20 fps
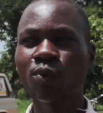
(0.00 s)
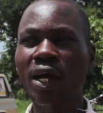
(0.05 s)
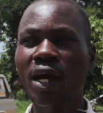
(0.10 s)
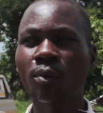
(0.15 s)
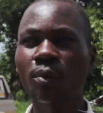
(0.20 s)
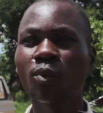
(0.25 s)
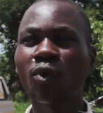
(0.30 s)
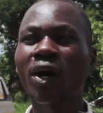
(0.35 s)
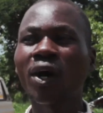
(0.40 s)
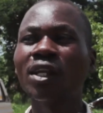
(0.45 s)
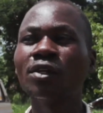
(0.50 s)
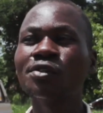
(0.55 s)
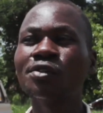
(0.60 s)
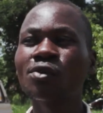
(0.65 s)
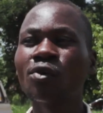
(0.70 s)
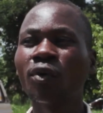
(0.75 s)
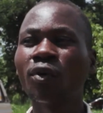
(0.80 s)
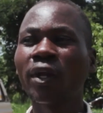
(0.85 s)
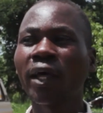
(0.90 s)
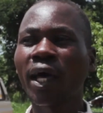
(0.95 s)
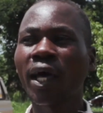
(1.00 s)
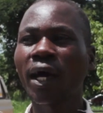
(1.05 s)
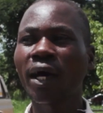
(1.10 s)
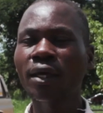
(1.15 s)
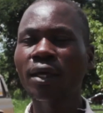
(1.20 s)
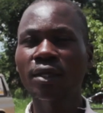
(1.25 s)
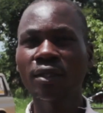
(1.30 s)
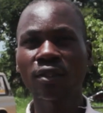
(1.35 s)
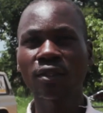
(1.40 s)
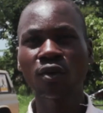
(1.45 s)
we have one school there
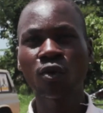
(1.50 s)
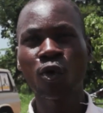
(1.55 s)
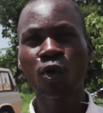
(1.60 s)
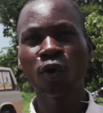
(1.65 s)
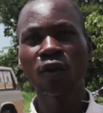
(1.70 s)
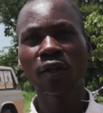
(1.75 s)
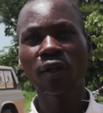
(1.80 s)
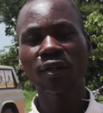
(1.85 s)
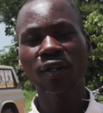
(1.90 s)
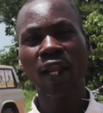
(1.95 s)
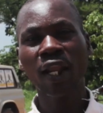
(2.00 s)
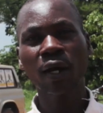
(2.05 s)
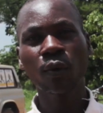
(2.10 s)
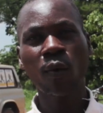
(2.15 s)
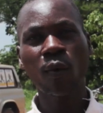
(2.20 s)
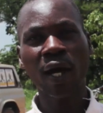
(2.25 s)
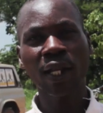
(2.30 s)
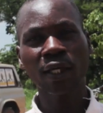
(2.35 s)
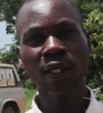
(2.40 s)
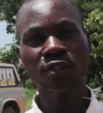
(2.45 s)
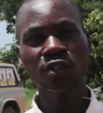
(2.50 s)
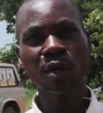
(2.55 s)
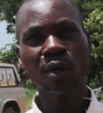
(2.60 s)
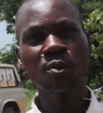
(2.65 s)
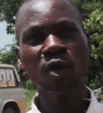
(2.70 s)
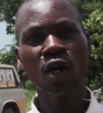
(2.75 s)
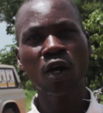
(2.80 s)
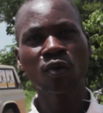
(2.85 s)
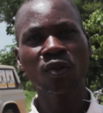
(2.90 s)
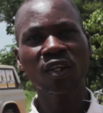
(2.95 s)
called Lakwana,
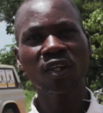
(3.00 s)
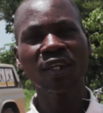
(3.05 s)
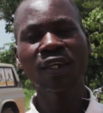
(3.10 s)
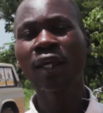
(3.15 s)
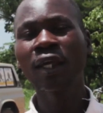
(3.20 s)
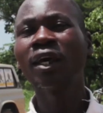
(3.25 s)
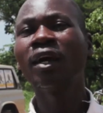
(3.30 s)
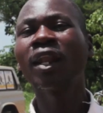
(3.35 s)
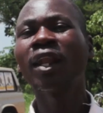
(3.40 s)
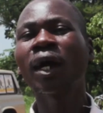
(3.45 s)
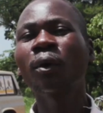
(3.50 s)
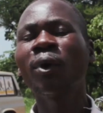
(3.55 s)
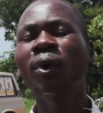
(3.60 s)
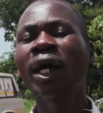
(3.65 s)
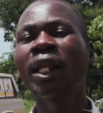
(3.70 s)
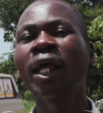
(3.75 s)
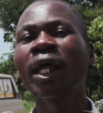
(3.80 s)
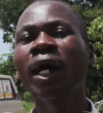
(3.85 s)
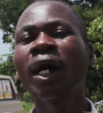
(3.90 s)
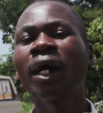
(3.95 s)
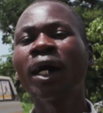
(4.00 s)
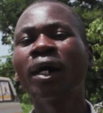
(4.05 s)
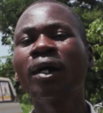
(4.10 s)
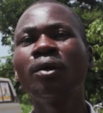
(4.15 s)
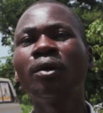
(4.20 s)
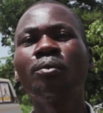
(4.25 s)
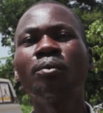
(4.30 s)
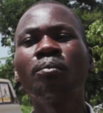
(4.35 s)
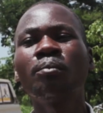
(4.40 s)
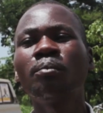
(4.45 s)
sub-county, again Lakwana
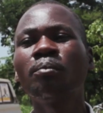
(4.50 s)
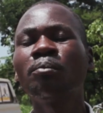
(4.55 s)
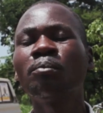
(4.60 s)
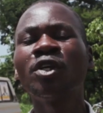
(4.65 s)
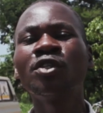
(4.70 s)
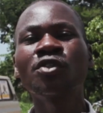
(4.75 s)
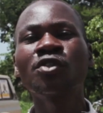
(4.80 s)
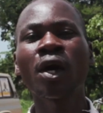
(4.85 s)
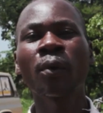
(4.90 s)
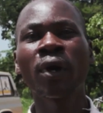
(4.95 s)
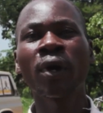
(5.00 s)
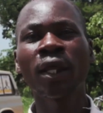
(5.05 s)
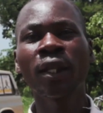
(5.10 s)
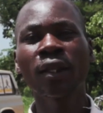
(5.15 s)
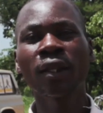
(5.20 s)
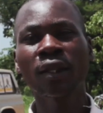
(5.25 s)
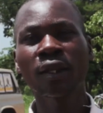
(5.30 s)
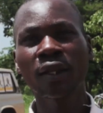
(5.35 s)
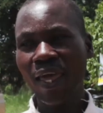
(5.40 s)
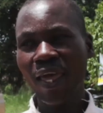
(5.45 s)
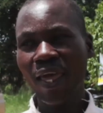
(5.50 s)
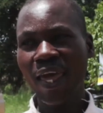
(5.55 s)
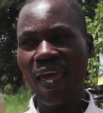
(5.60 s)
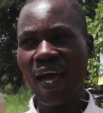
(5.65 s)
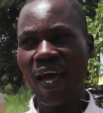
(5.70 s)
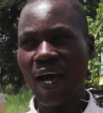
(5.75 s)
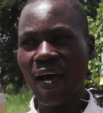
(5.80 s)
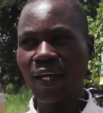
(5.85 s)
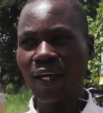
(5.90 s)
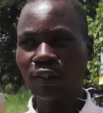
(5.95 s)
P7.
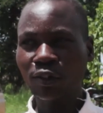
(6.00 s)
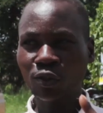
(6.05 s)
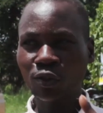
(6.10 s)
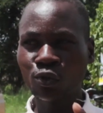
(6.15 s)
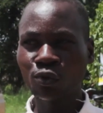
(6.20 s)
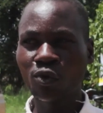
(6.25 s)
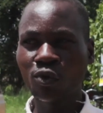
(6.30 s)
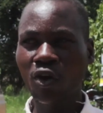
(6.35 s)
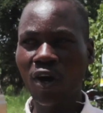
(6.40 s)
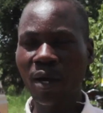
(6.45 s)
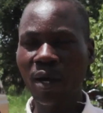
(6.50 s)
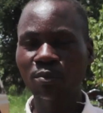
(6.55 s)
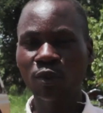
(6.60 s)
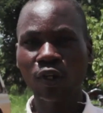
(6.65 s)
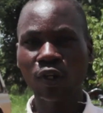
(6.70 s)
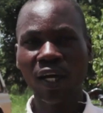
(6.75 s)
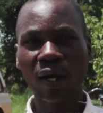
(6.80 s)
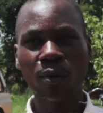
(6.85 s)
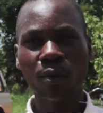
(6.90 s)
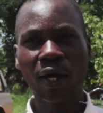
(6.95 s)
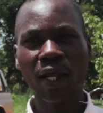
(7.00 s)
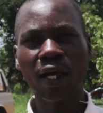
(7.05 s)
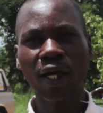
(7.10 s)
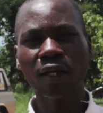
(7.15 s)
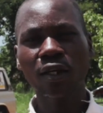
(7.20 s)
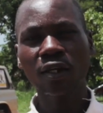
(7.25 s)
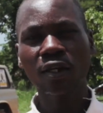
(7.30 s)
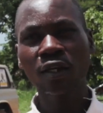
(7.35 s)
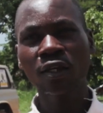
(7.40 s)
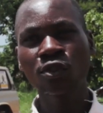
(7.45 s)
Here to go up to Lakwana
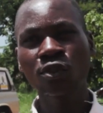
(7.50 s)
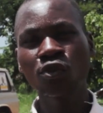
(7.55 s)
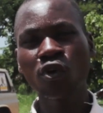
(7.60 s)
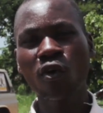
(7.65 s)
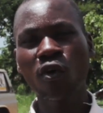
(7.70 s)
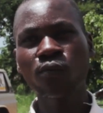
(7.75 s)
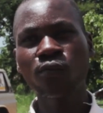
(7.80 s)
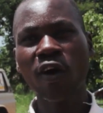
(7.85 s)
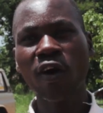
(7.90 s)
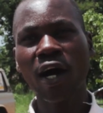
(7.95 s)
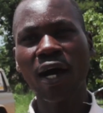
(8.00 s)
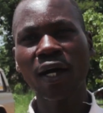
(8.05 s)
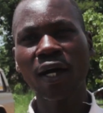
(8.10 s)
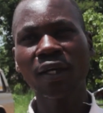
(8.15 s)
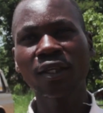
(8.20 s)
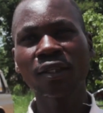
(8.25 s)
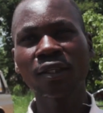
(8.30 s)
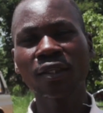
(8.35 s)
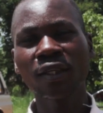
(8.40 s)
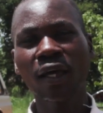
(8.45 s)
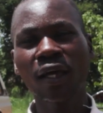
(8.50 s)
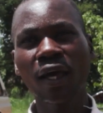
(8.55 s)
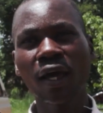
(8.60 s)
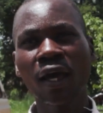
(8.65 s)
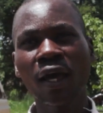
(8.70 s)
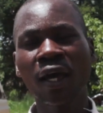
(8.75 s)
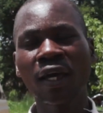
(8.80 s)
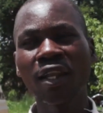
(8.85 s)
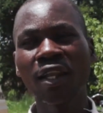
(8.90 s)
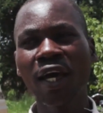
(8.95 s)
is so far,
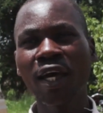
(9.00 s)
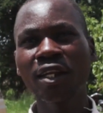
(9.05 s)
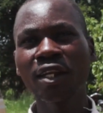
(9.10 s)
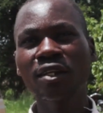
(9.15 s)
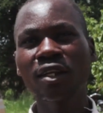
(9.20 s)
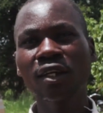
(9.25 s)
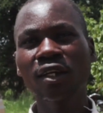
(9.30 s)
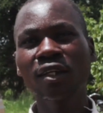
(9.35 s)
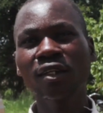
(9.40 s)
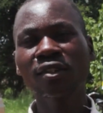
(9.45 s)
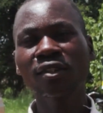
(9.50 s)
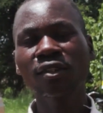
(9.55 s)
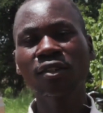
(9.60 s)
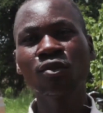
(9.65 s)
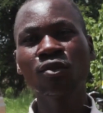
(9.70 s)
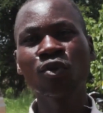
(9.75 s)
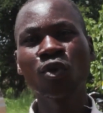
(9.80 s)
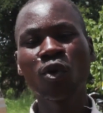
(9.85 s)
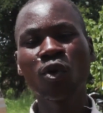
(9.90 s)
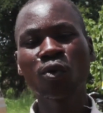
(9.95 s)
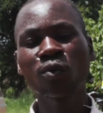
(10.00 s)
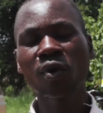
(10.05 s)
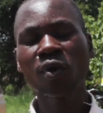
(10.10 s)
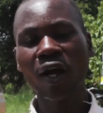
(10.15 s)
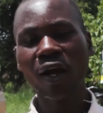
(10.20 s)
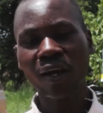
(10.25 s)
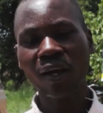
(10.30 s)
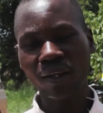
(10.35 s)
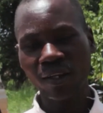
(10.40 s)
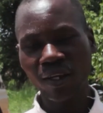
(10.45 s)
and then you know
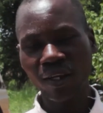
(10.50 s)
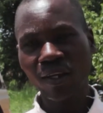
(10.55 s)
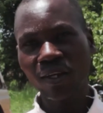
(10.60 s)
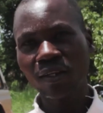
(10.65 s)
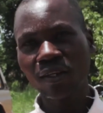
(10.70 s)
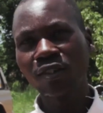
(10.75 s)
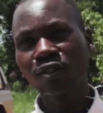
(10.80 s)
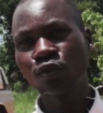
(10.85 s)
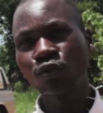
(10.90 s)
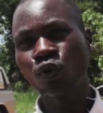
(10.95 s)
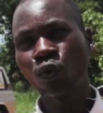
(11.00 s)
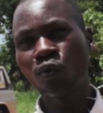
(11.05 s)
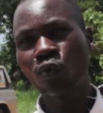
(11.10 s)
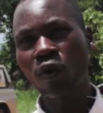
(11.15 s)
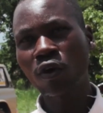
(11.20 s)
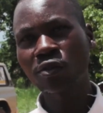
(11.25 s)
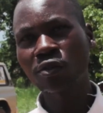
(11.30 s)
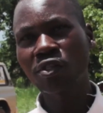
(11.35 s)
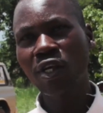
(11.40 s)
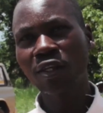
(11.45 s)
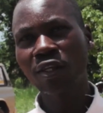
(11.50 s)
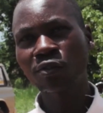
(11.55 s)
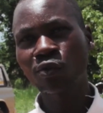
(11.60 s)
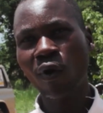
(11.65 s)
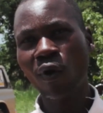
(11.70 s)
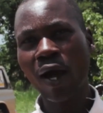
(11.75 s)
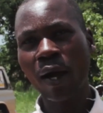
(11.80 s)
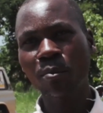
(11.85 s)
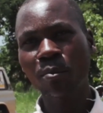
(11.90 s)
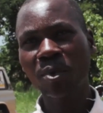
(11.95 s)
to cross the
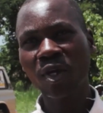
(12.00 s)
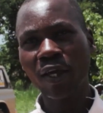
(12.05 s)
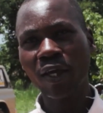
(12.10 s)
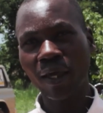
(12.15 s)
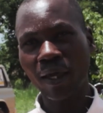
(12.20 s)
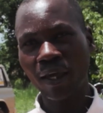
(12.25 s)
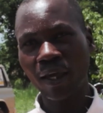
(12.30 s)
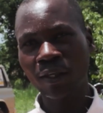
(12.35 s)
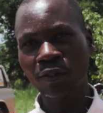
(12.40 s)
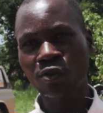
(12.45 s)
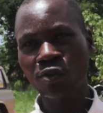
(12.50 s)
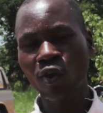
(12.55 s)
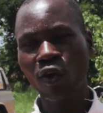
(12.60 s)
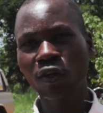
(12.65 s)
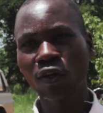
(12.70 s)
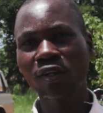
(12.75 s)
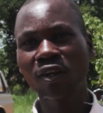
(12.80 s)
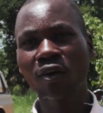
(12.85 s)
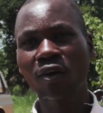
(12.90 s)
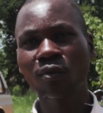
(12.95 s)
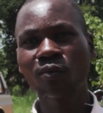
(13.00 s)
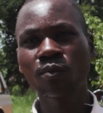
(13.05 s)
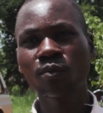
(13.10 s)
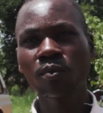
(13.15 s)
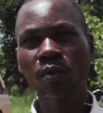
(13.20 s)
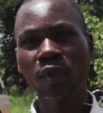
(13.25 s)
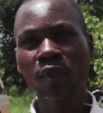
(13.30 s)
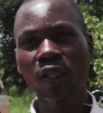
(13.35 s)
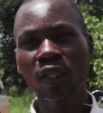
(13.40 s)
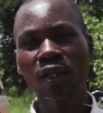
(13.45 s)
swamp is not
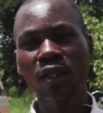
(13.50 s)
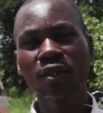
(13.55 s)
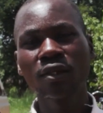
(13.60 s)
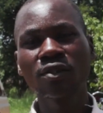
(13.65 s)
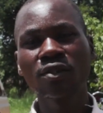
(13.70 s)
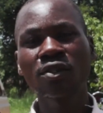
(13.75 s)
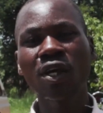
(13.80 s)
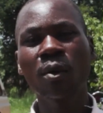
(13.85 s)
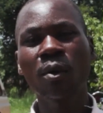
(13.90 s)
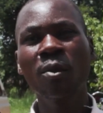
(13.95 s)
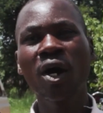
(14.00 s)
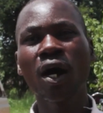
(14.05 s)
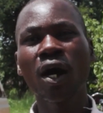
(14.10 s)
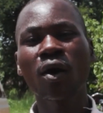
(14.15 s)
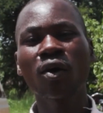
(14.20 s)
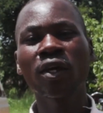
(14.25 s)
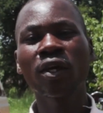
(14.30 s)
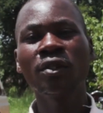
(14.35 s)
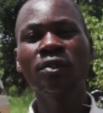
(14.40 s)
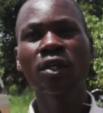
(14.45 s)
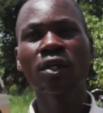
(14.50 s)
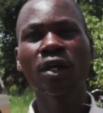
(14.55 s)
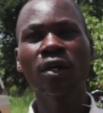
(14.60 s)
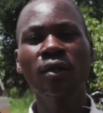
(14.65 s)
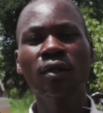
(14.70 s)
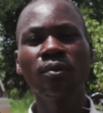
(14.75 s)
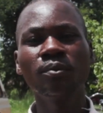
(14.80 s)
somehow easy.